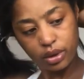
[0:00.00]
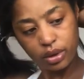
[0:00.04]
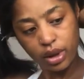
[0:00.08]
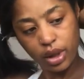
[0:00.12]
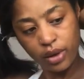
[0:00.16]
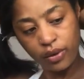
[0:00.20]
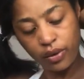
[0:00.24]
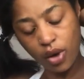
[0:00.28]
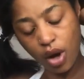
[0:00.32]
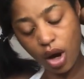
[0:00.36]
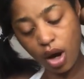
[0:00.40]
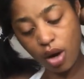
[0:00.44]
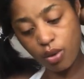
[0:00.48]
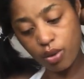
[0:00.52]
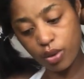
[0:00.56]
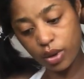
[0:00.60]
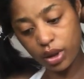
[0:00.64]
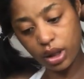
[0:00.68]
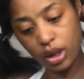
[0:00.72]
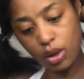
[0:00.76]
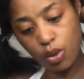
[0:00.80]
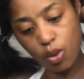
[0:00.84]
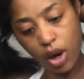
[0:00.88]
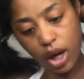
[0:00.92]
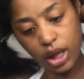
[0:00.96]
if y'all
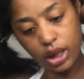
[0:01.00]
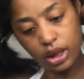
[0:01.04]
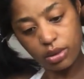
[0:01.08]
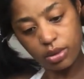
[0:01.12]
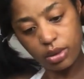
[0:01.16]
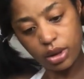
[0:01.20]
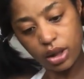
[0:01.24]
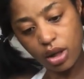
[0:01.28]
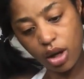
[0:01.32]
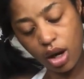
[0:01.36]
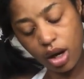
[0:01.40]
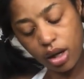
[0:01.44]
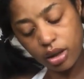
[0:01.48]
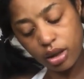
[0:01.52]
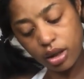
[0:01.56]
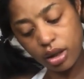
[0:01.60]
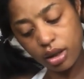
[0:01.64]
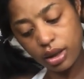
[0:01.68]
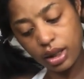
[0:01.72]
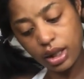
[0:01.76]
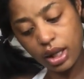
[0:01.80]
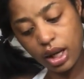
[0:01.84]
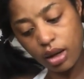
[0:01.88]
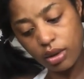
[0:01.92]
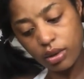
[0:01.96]
really watch me, y'all
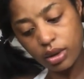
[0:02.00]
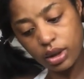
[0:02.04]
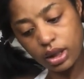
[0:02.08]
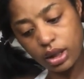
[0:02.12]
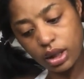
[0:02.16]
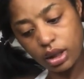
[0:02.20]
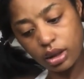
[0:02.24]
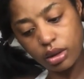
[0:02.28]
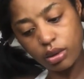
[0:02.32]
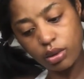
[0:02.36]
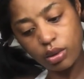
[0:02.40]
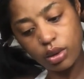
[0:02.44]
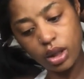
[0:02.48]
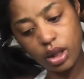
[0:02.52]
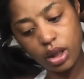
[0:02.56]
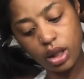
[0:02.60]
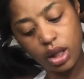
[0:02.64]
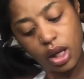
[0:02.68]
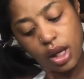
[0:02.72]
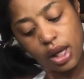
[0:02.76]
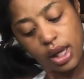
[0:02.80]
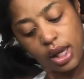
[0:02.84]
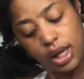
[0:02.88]
know that I was dealing with